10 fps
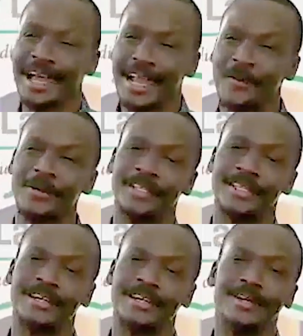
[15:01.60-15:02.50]
allowing
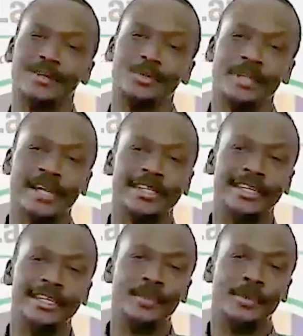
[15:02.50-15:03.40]
that guy to do that
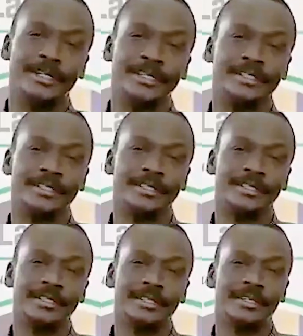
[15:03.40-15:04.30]
thing in the morning.
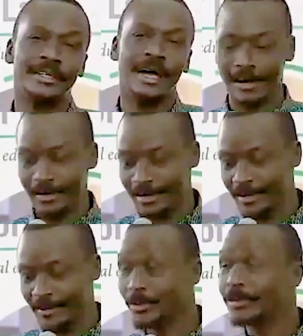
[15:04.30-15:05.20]
Uh,
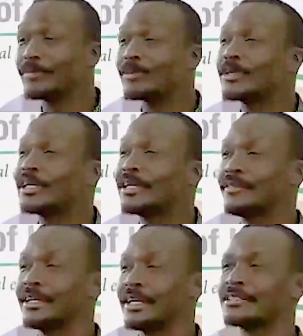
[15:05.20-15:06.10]
I'm sure you've also
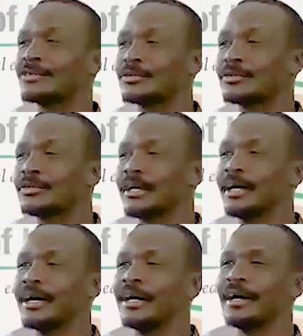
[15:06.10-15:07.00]
lived next to
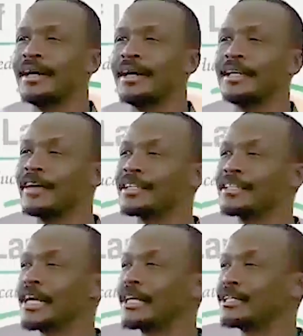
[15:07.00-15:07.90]
a deliverance
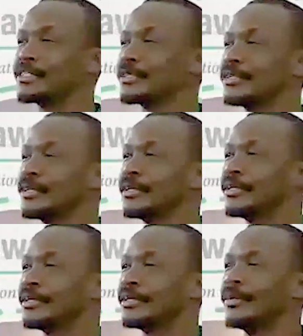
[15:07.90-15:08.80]
church
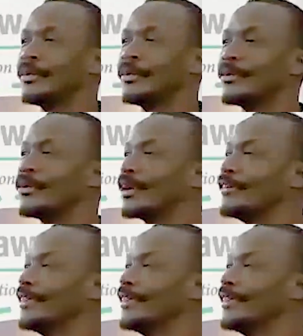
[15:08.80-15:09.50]
or